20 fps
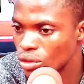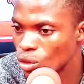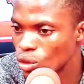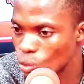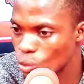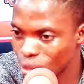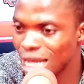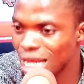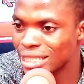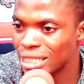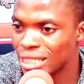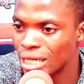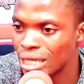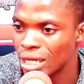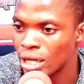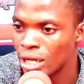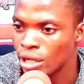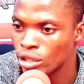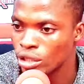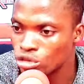what I say
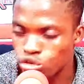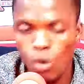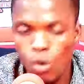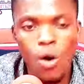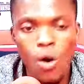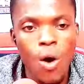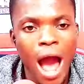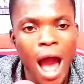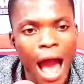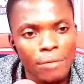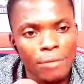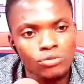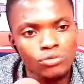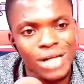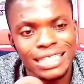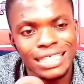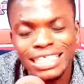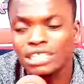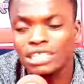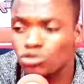so
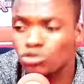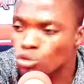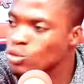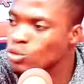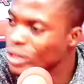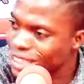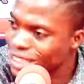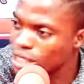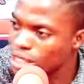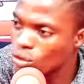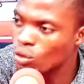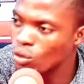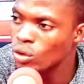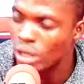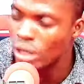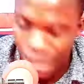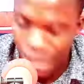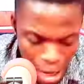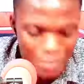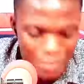Abdul Aziz Nurudeen no
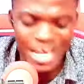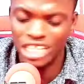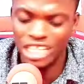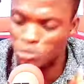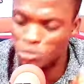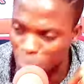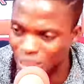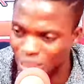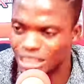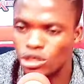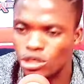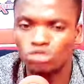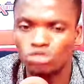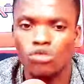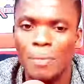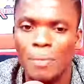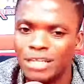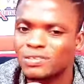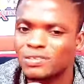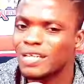na me expect this
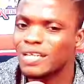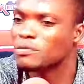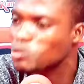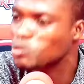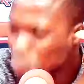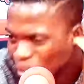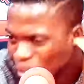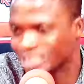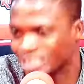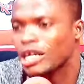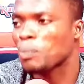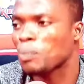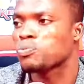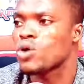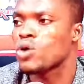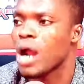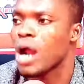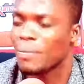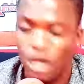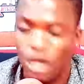also man some special
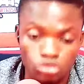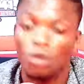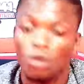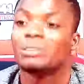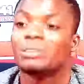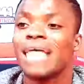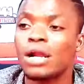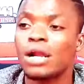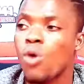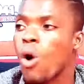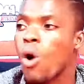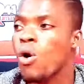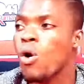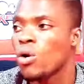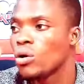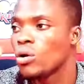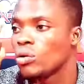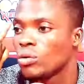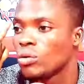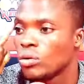program na so mujan ho
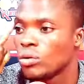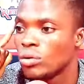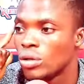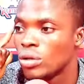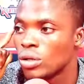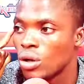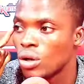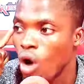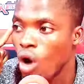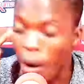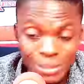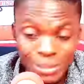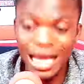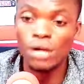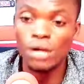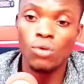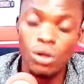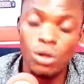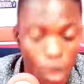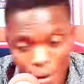o
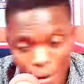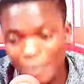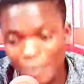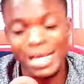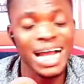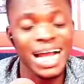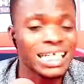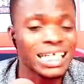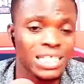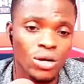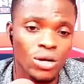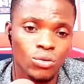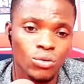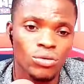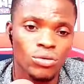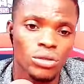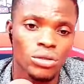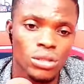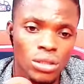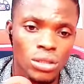mujan ho come na me catch re o
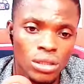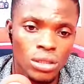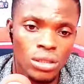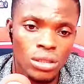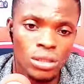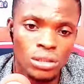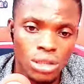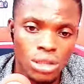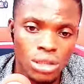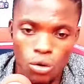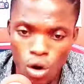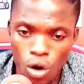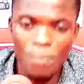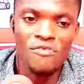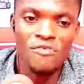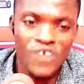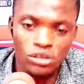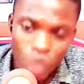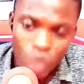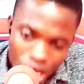so come
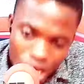for so